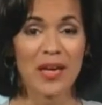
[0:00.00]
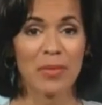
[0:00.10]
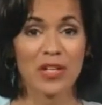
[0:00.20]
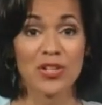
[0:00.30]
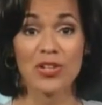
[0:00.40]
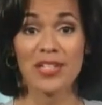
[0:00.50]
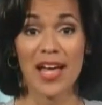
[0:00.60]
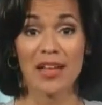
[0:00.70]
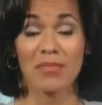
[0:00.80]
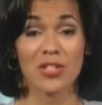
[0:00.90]
but it turns
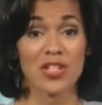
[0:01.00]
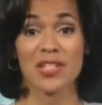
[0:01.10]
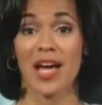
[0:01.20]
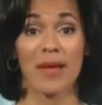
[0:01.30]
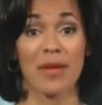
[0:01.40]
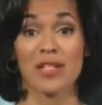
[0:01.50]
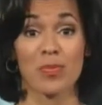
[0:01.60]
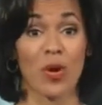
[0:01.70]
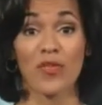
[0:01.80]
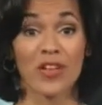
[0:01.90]
out much of the time it's
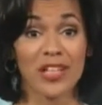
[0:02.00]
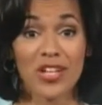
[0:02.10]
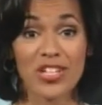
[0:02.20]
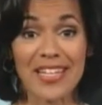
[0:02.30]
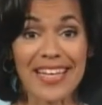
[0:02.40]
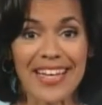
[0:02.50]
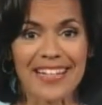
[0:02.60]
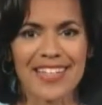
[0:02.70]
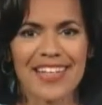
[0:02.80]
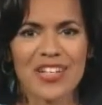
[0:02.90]
perfectly good to
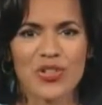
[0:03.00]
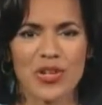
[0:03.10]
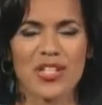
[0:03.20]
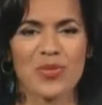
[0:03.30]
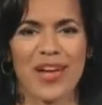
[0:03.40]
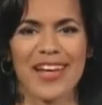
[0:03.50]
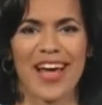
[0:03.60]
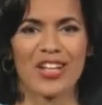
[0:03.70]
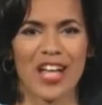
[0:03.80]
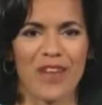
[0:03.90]
eat. Joining us right now,